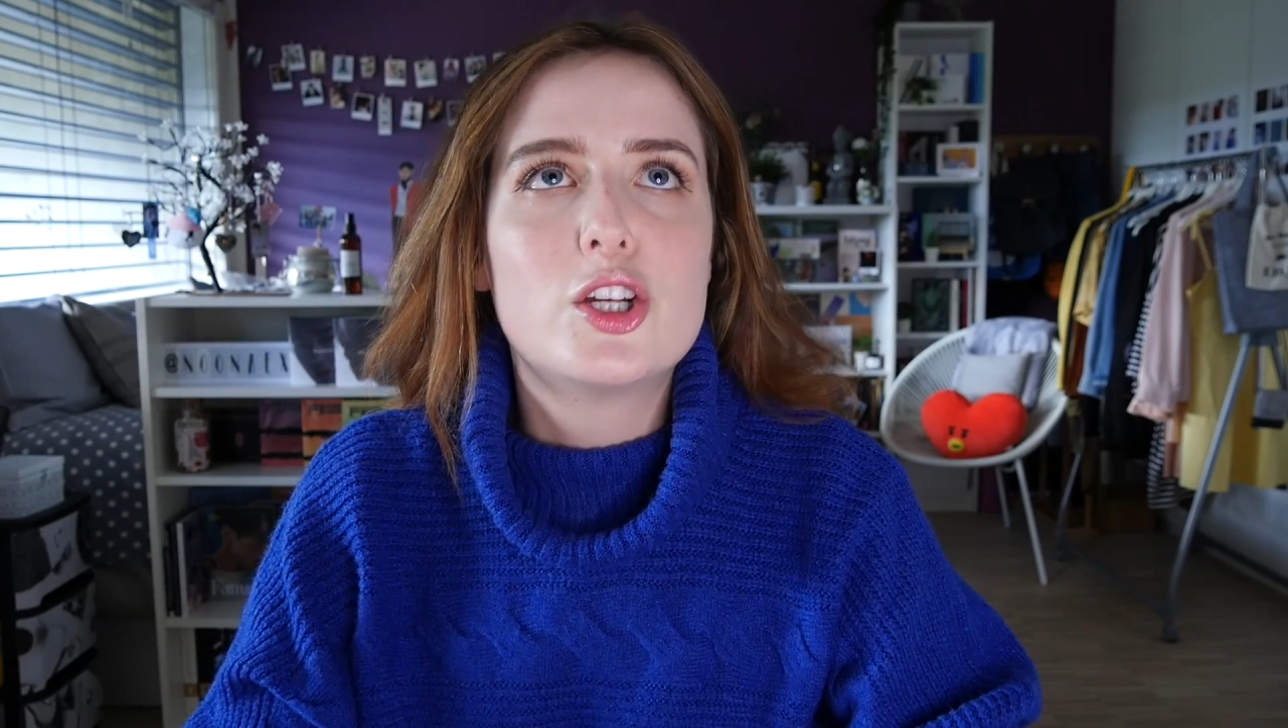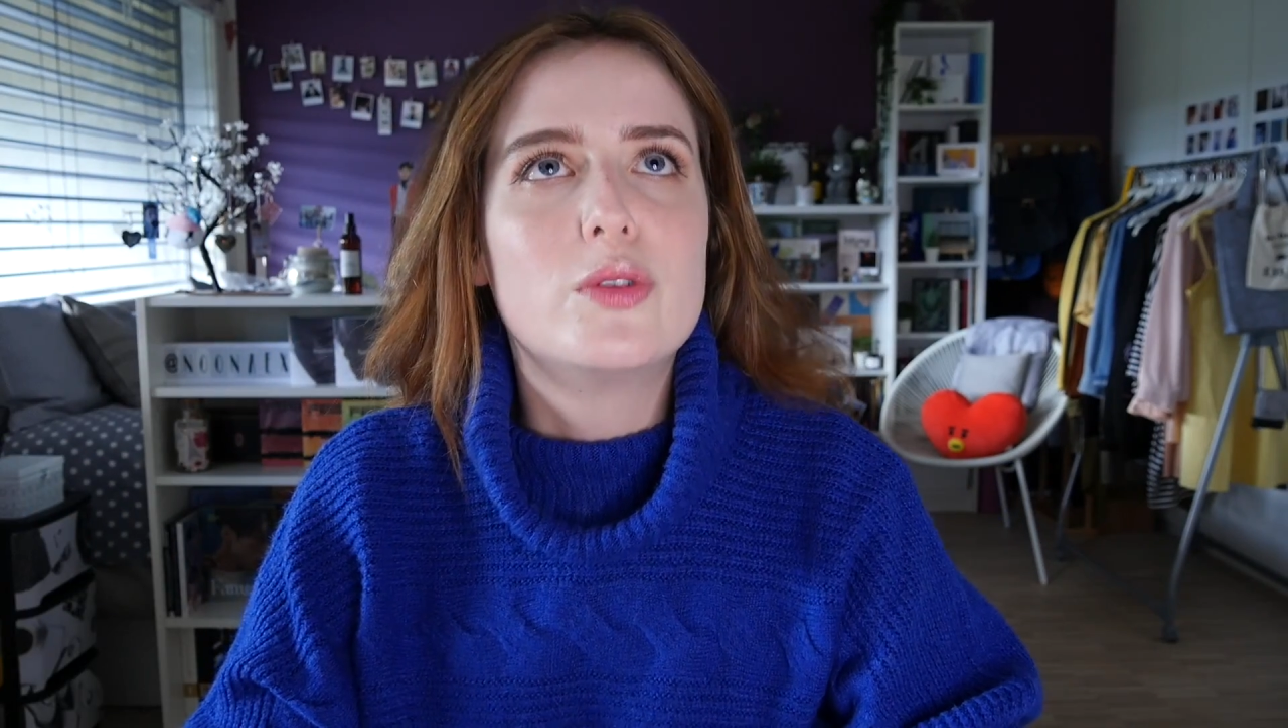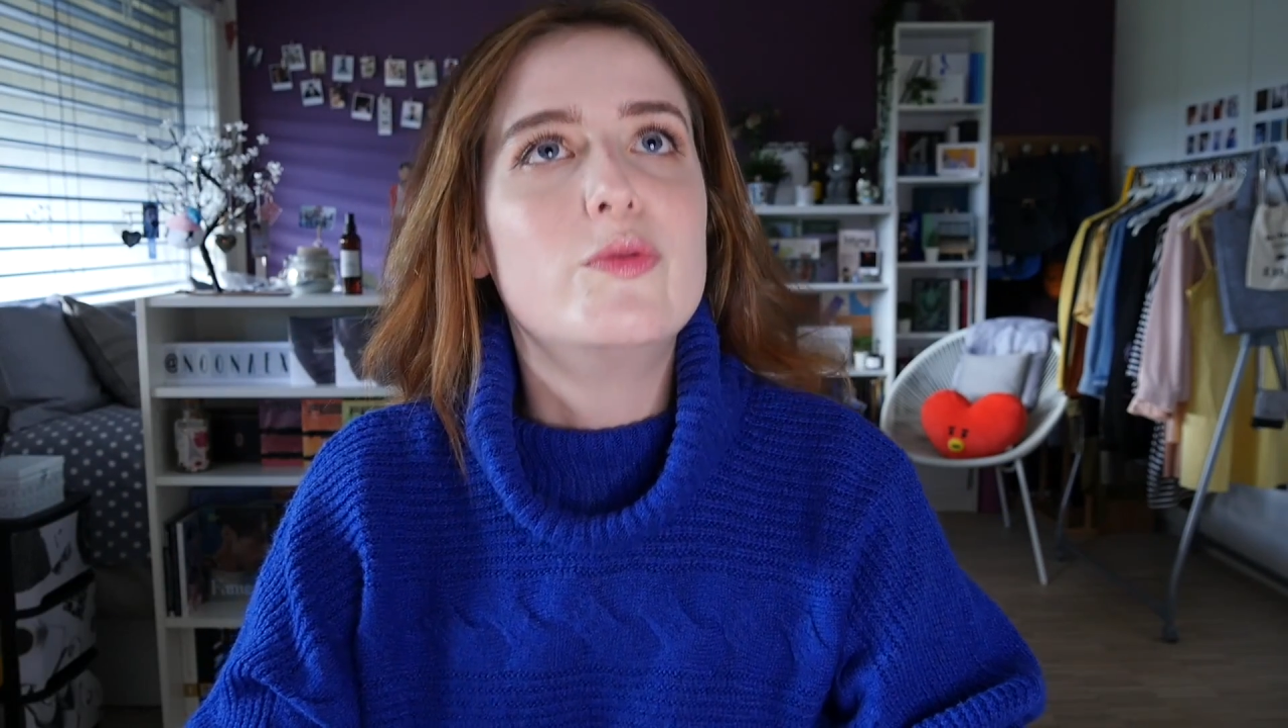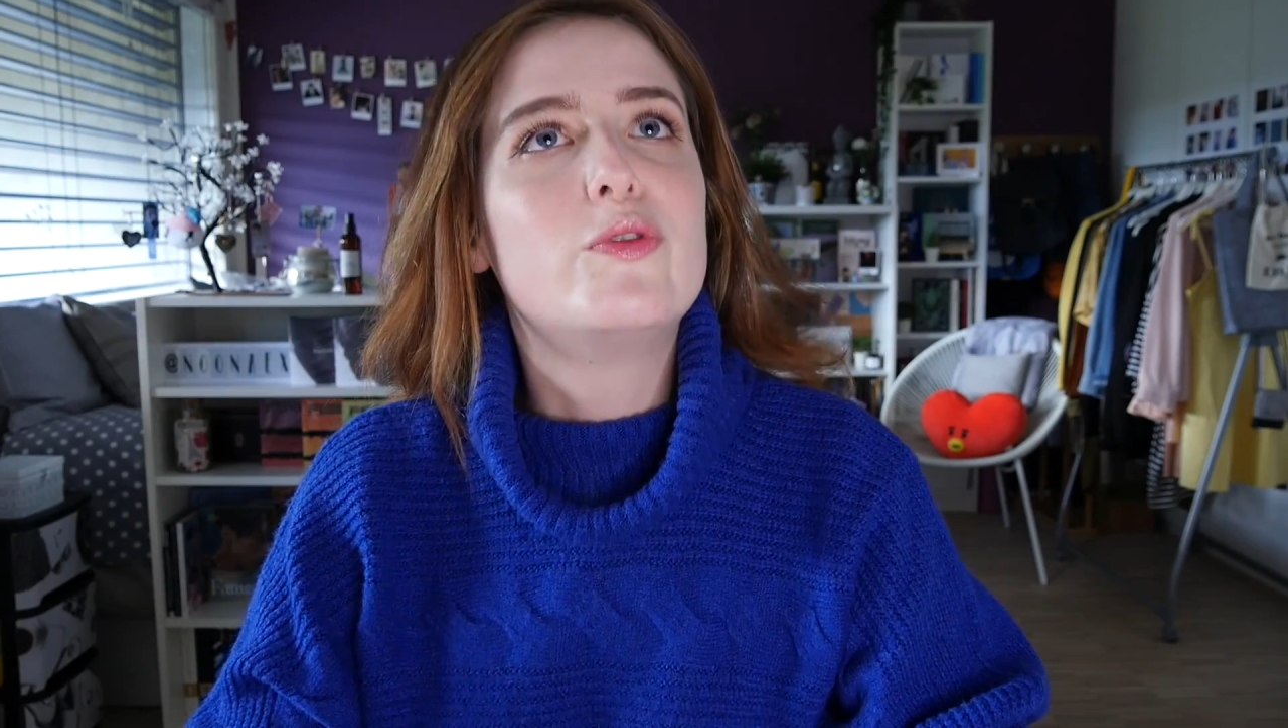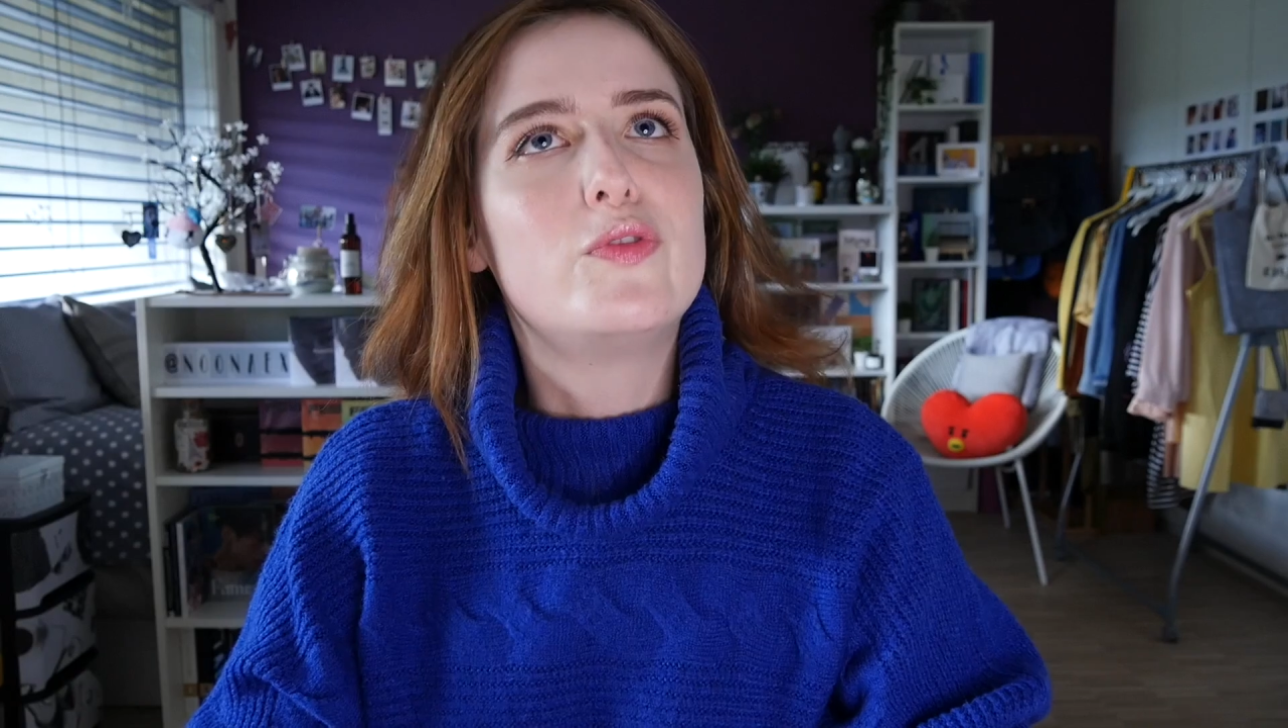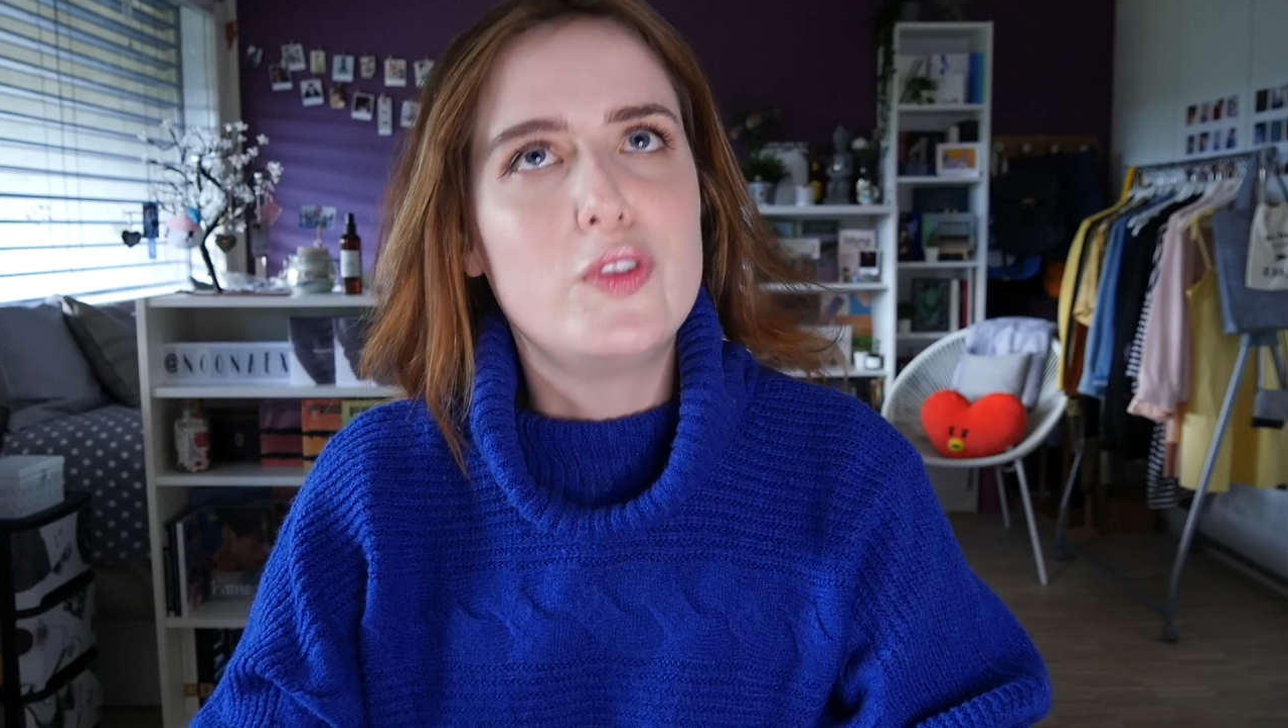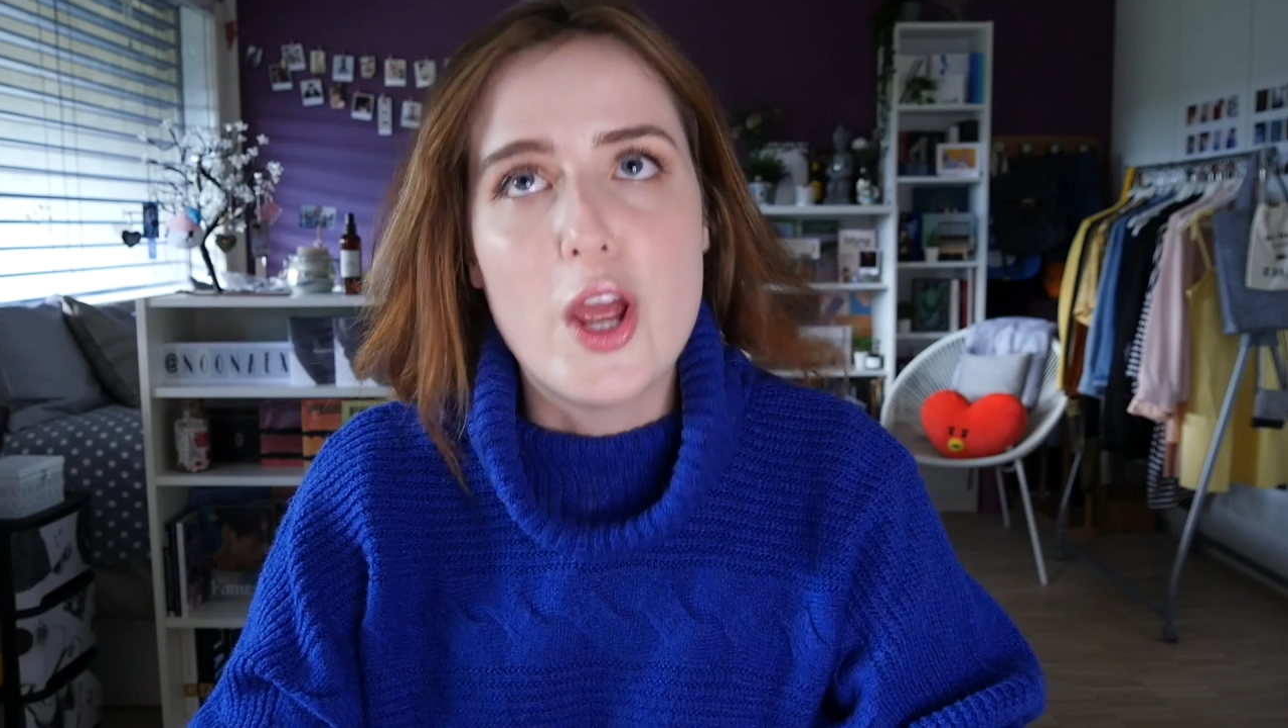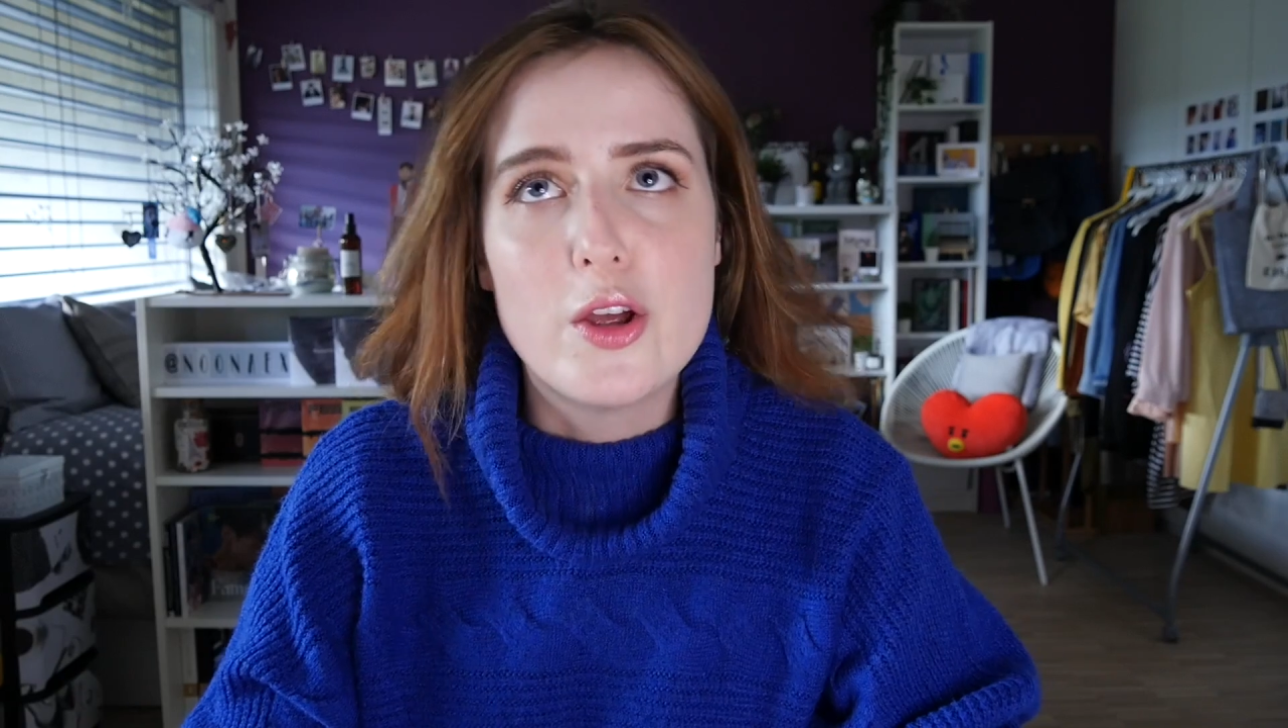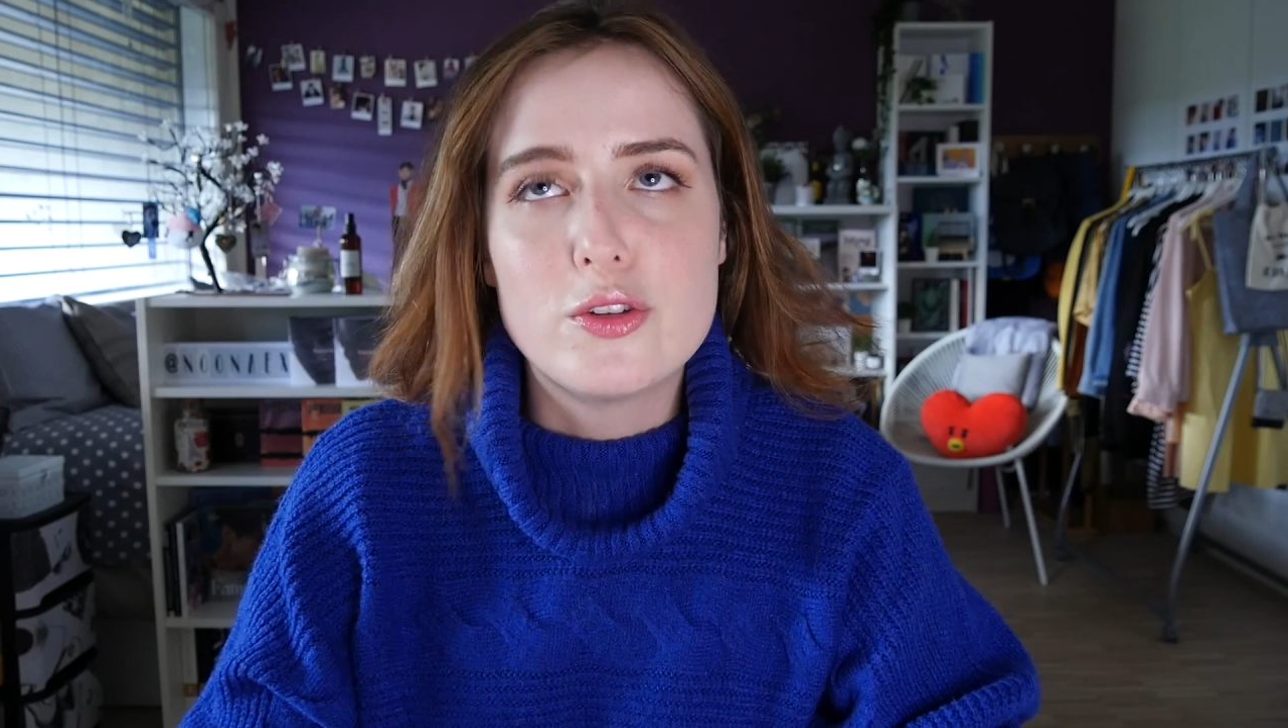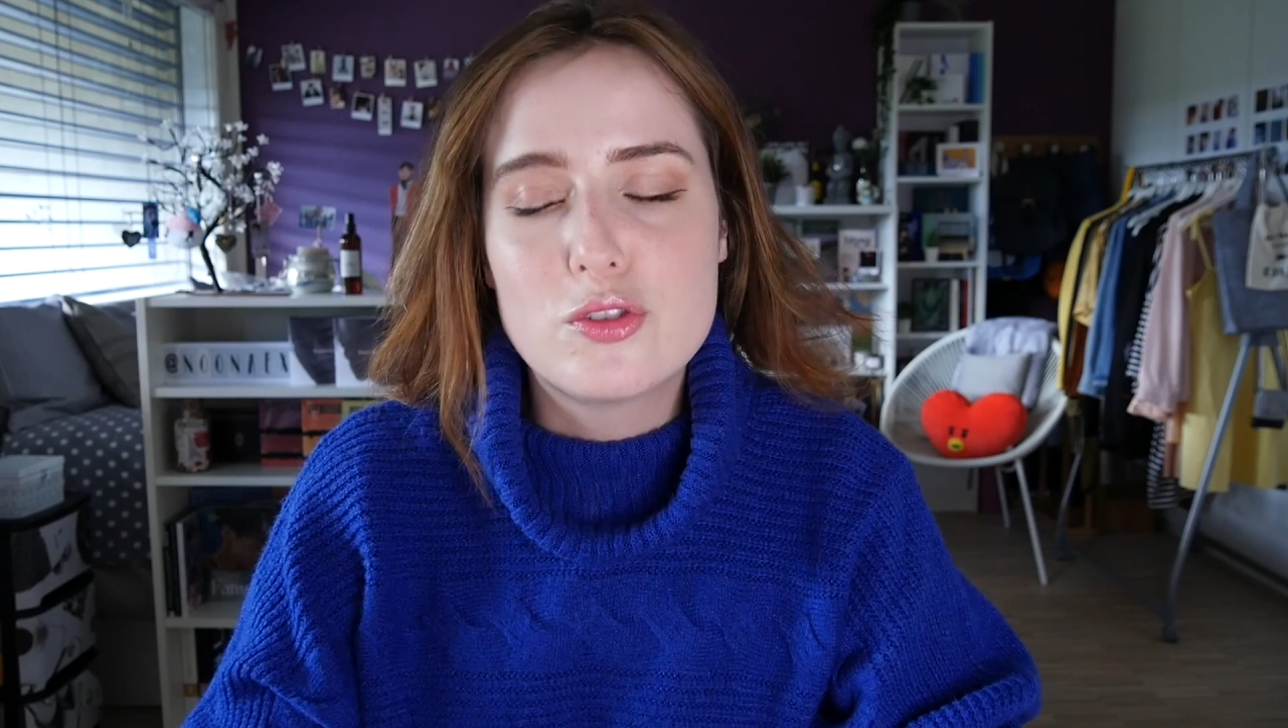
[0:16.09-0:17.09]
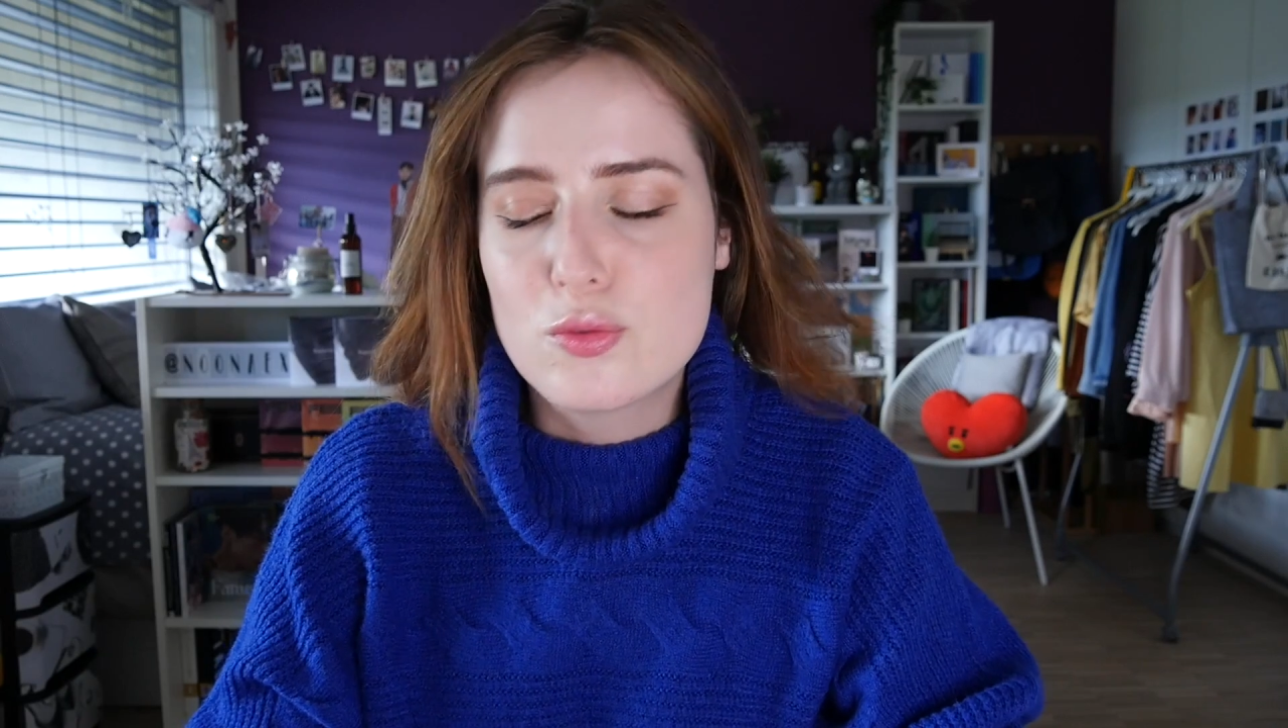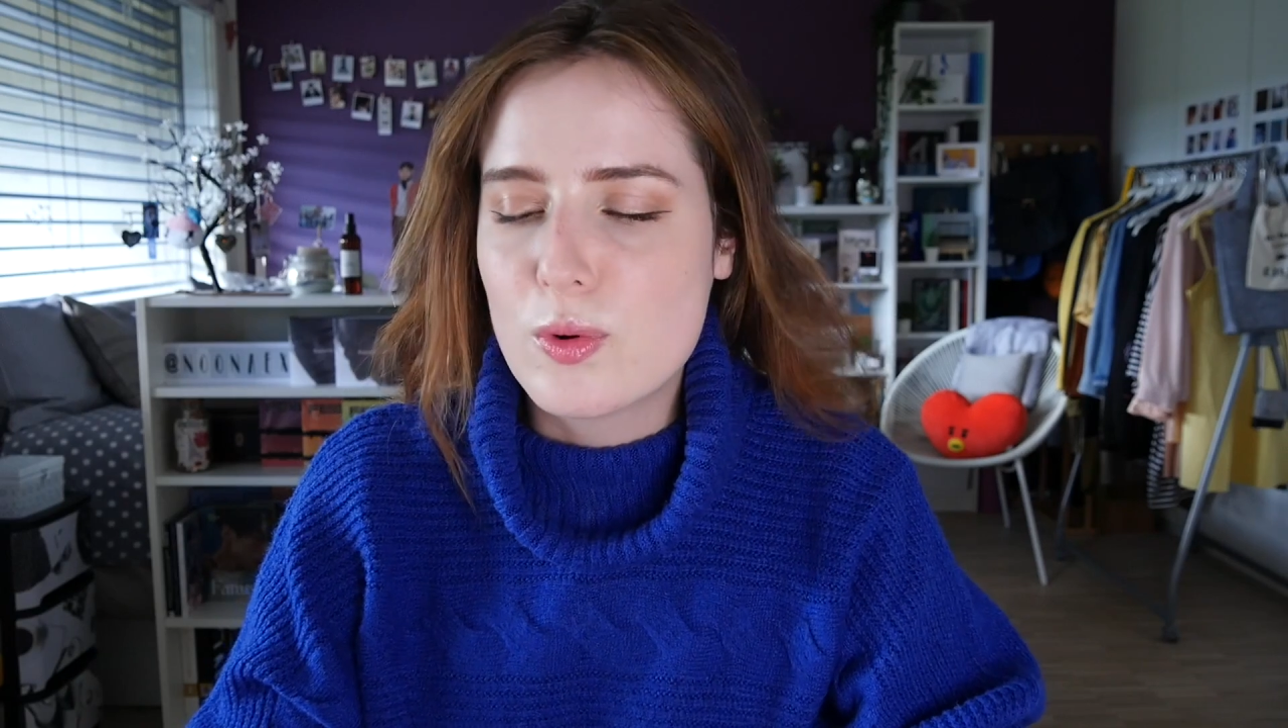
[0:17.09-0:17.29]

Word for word: confused